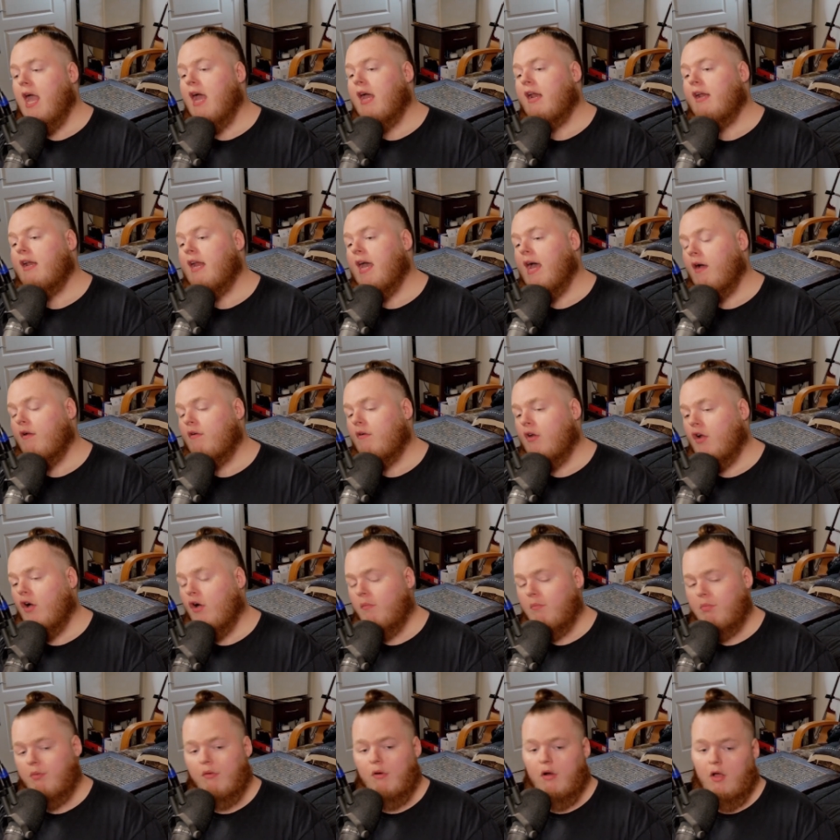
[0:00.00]
And now
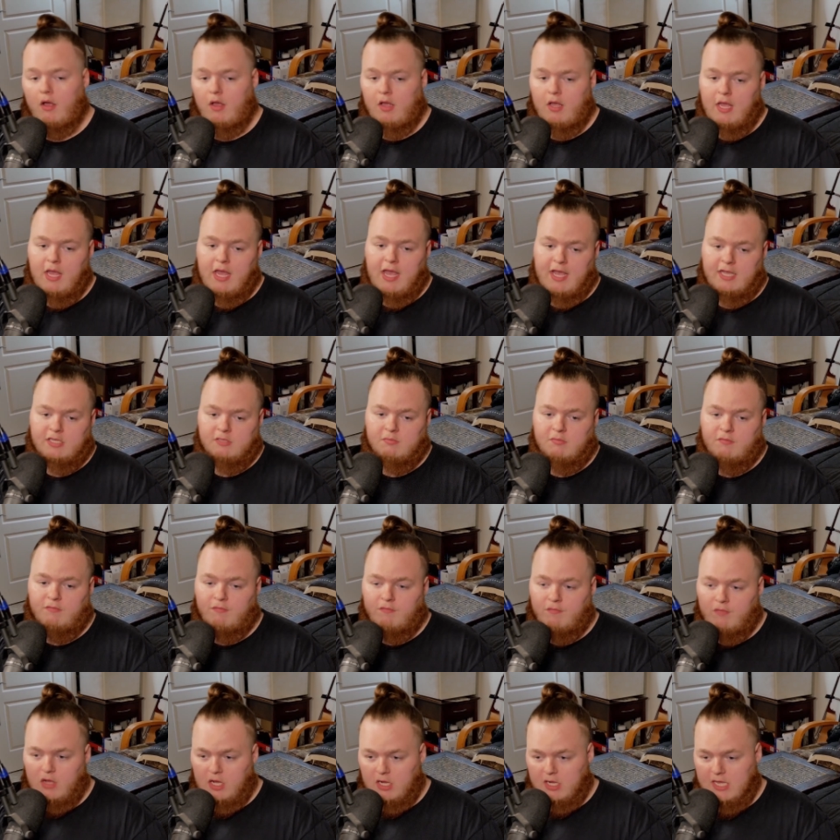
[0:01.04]
Nobara has been
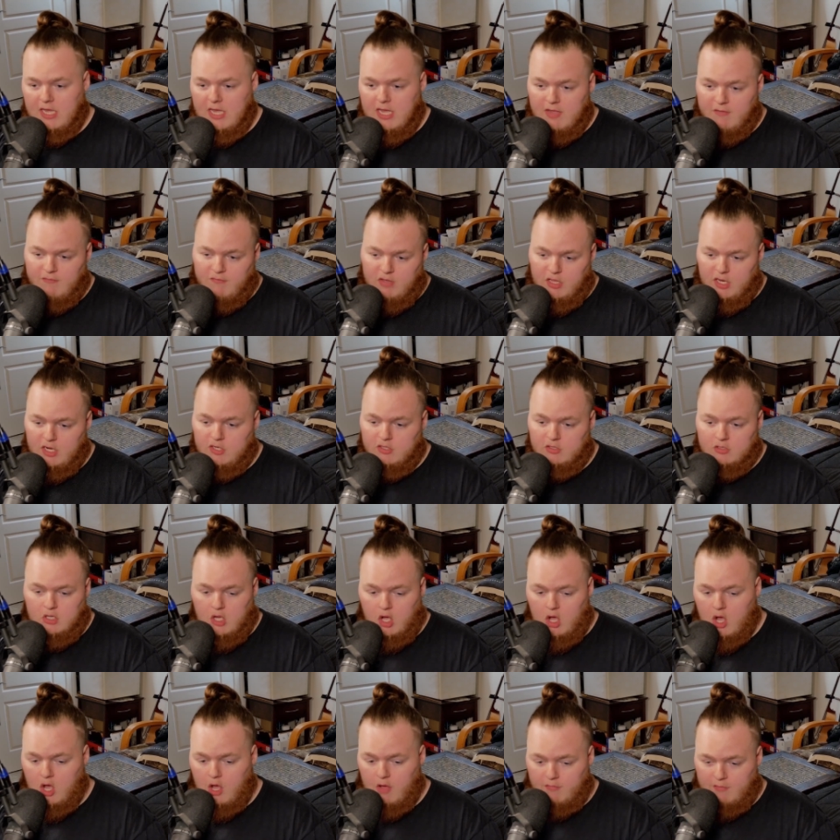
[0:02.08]
fucking finished
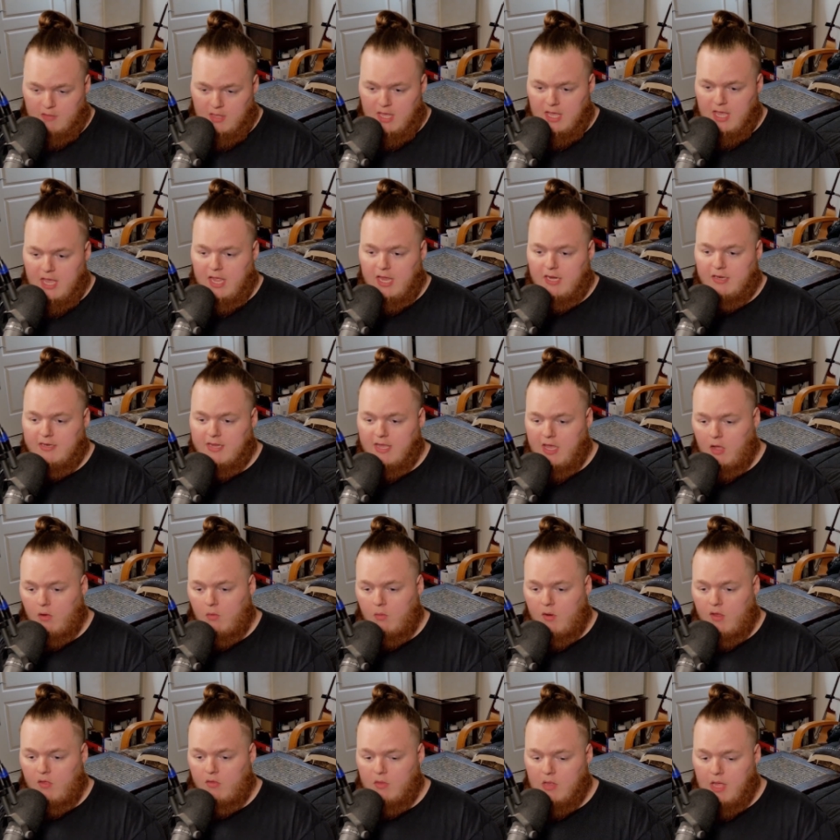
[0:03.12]
off and dealt
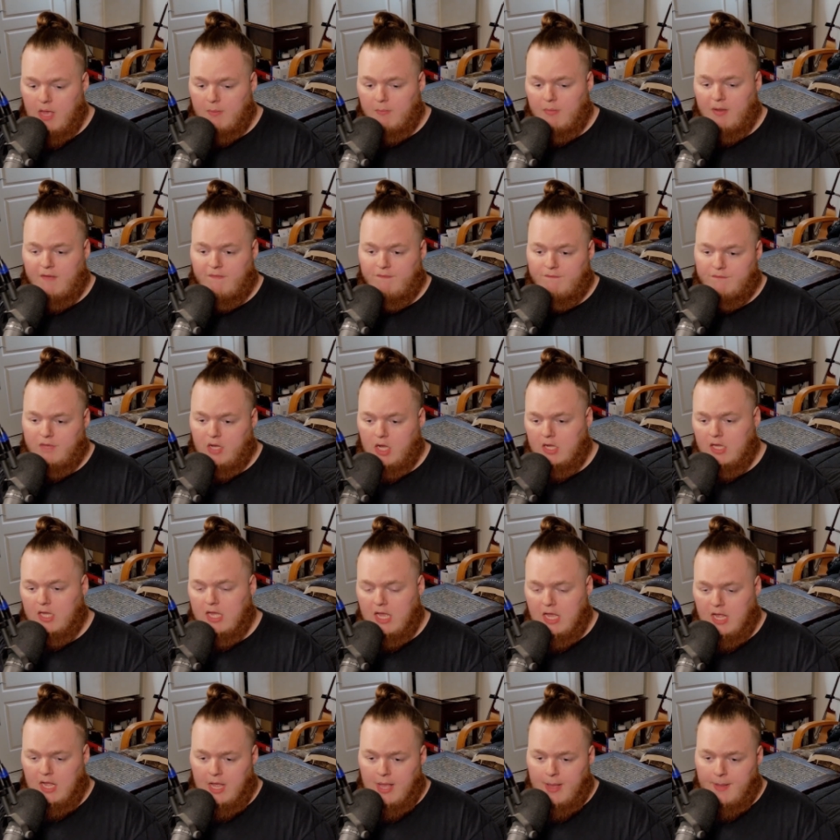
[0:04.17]
with by
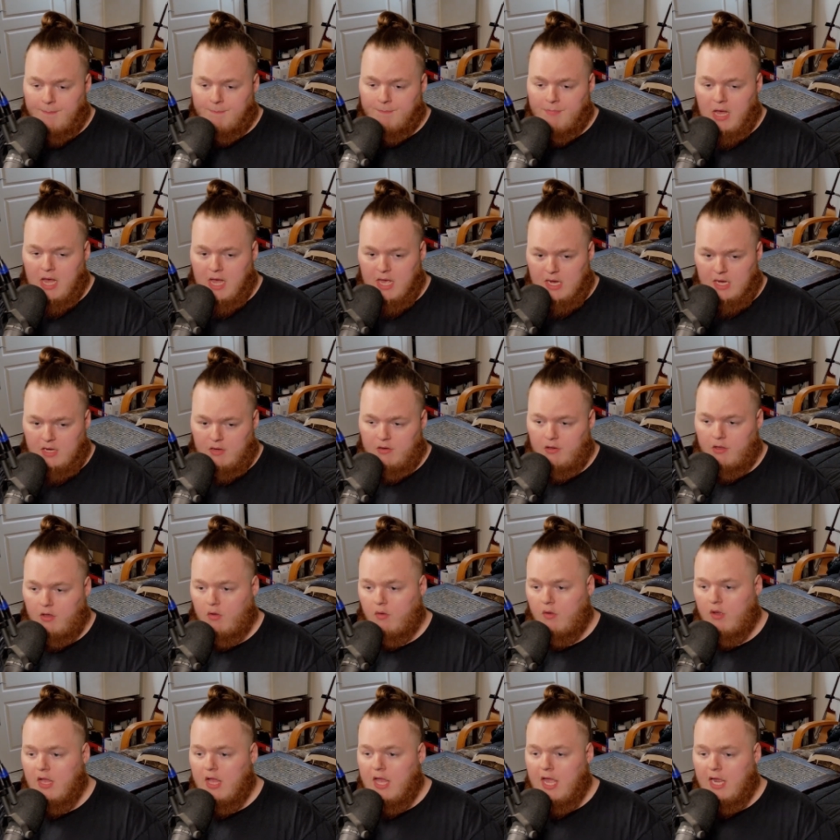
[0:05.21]
fucking
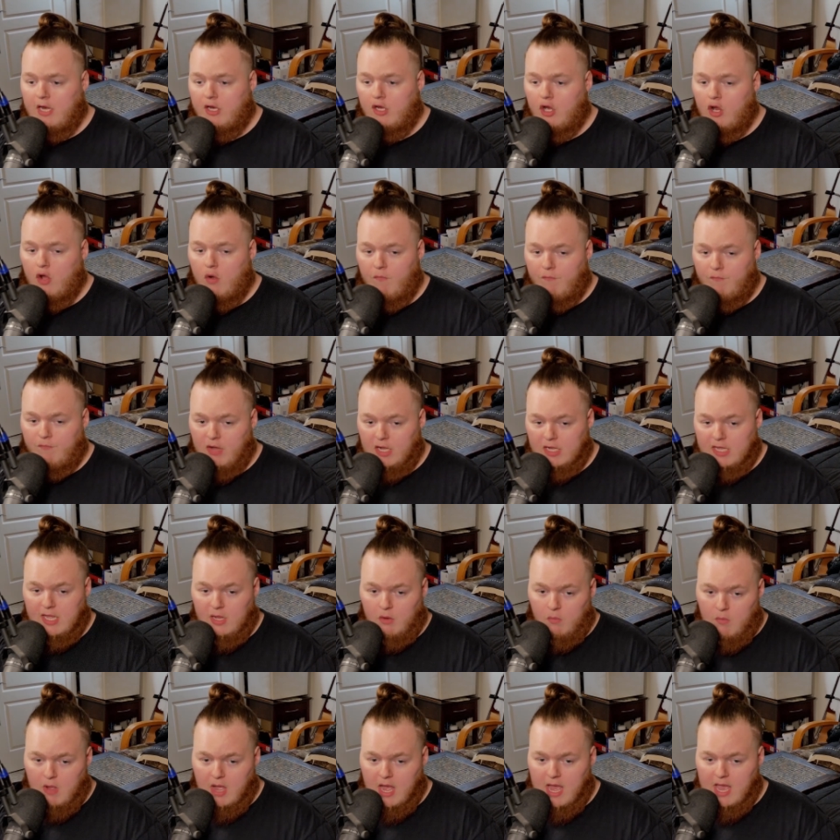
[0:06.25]
Mahito. And you know
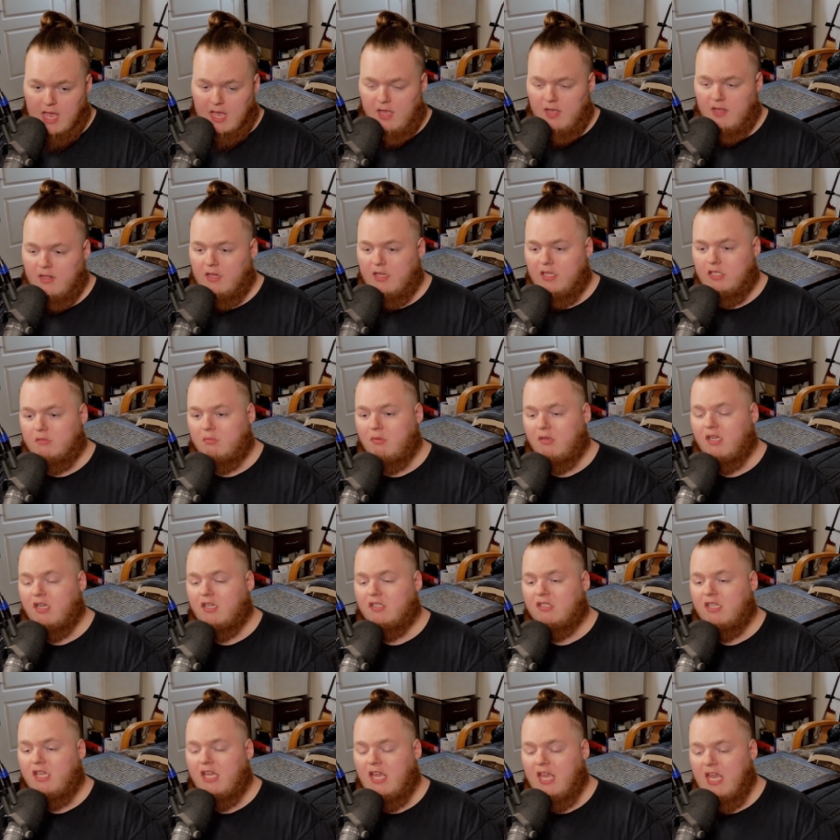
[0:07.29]
fucking why? Is
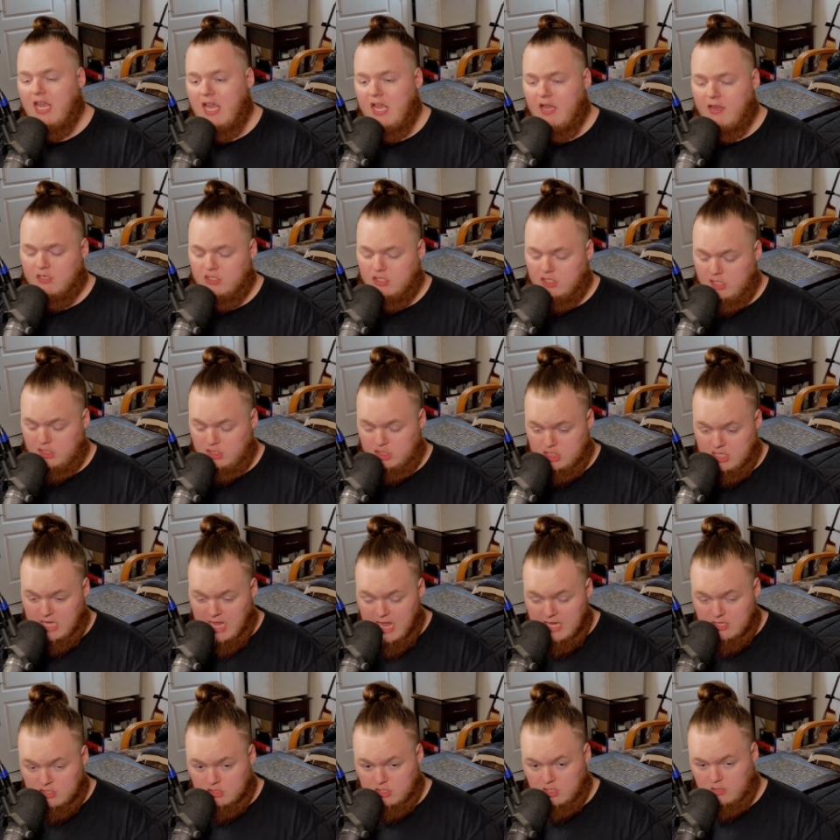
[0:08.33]
because he, she
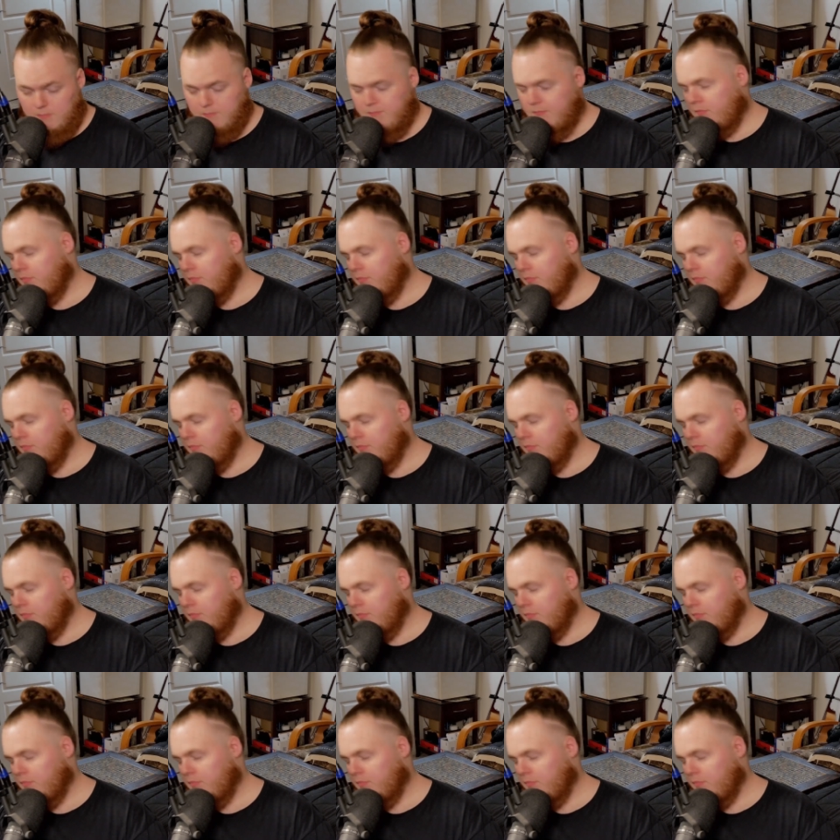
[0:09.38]
chased him.